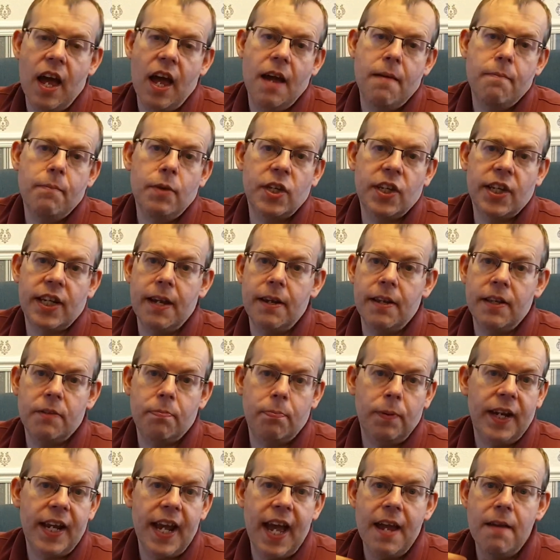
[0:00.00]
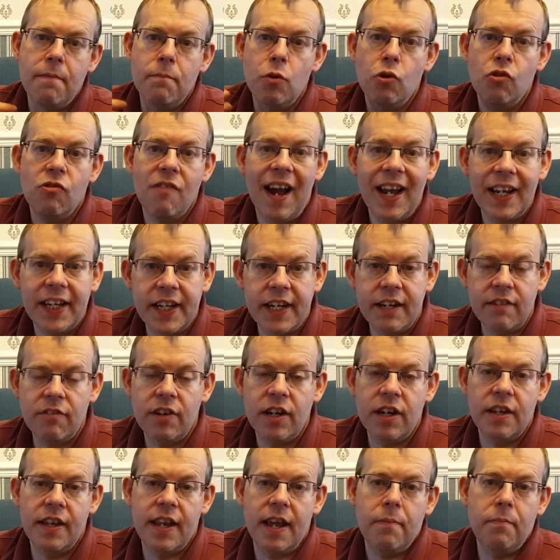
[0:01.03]
Muskets became more
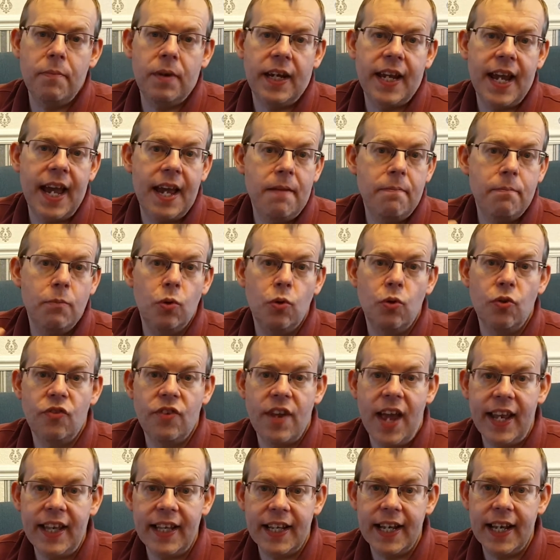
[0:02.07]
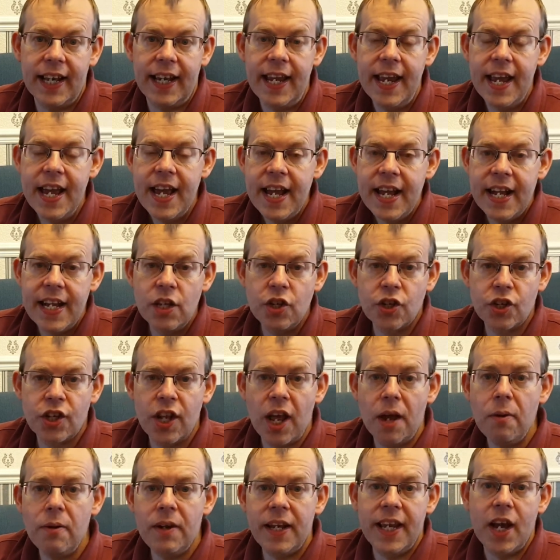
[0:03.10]
accurate, then became more deadly, and
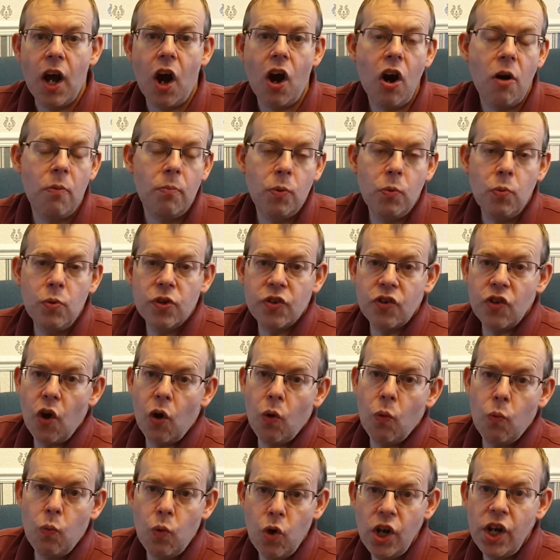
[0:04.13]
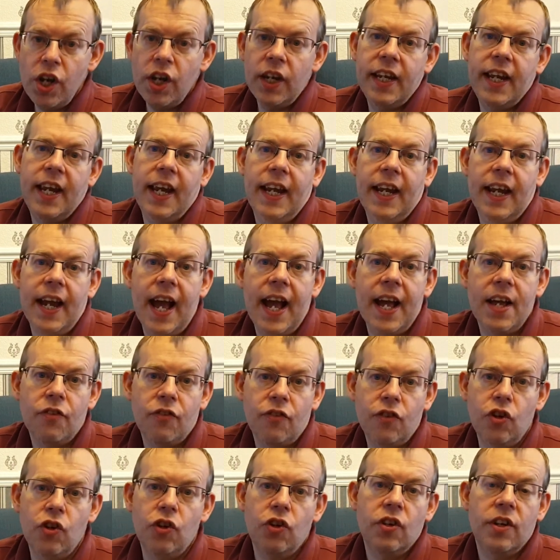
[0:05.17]
slowly armour was not working as
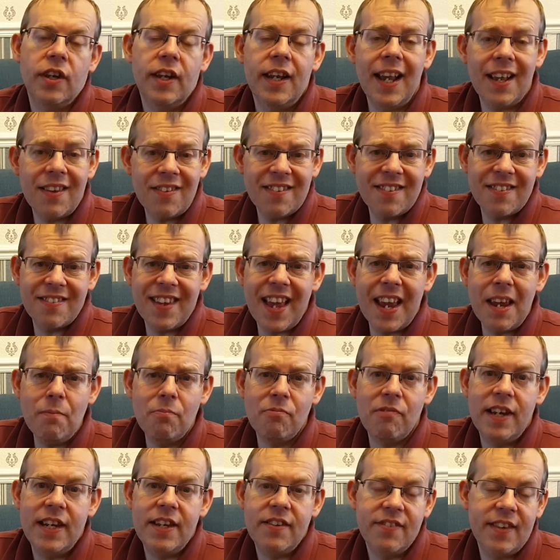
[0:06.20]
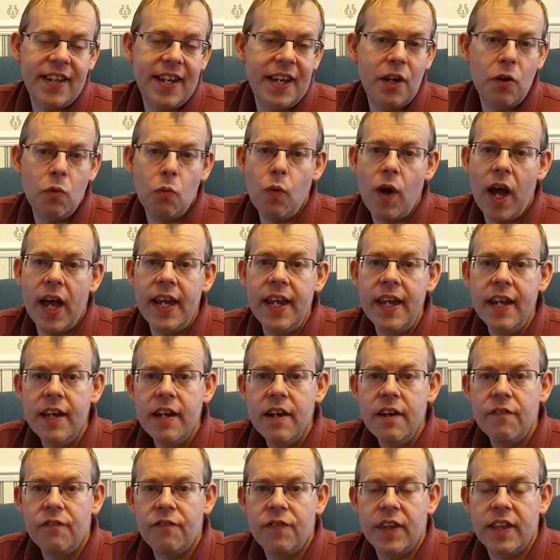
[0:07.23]
good. And that's the same reason, in a way,
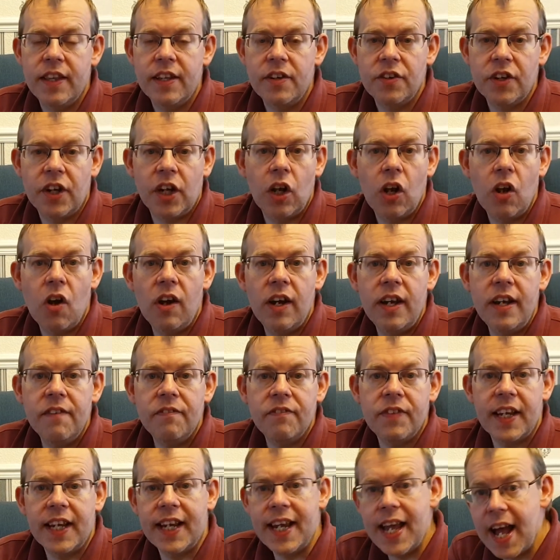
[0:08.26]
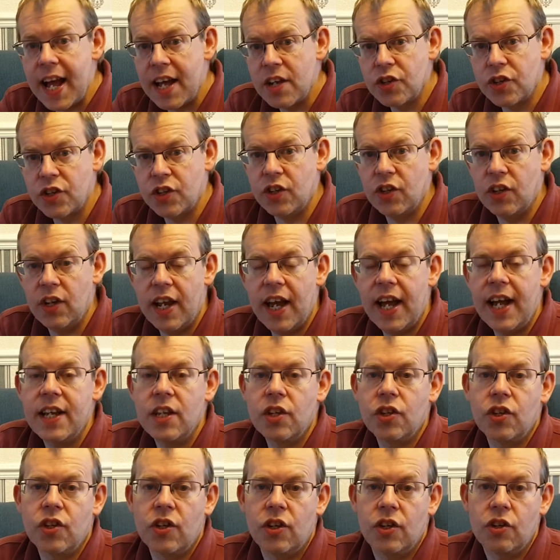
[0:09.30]
for the decline of the castle
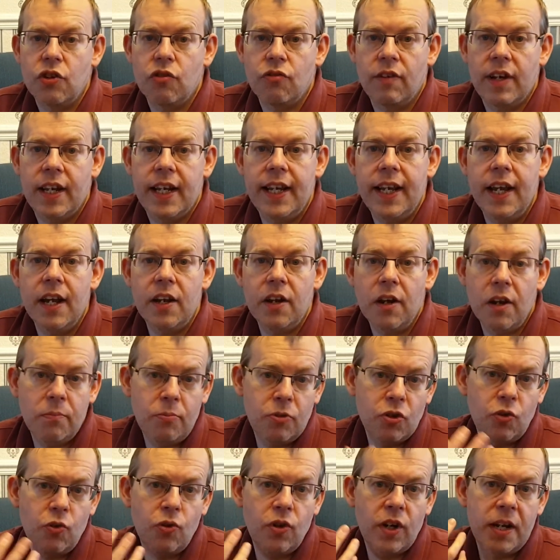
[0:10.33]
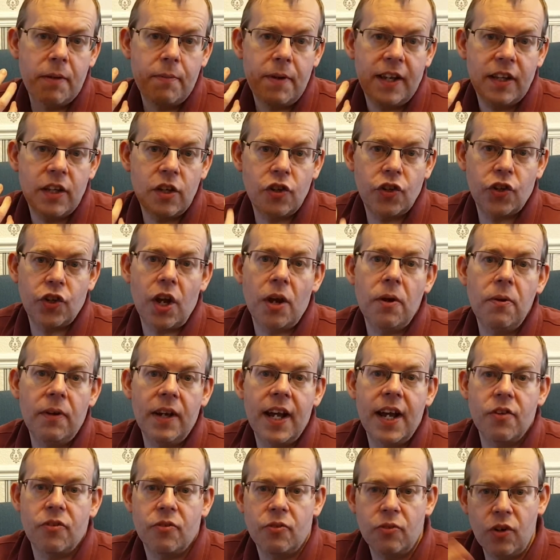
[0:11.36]
as such, really. And I'm talking about the stone
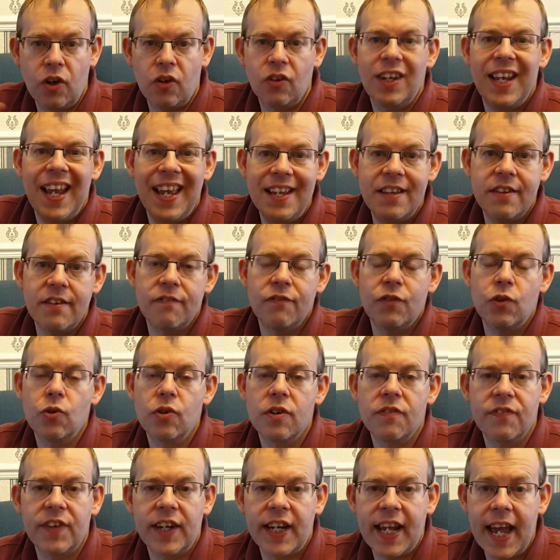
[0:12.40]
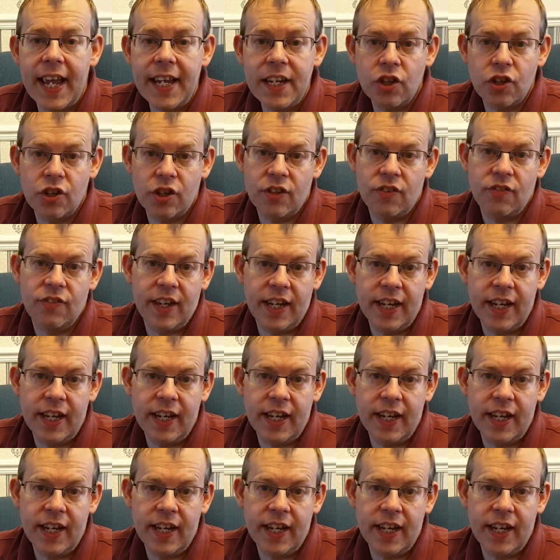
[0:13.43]
castle, not later fortifications.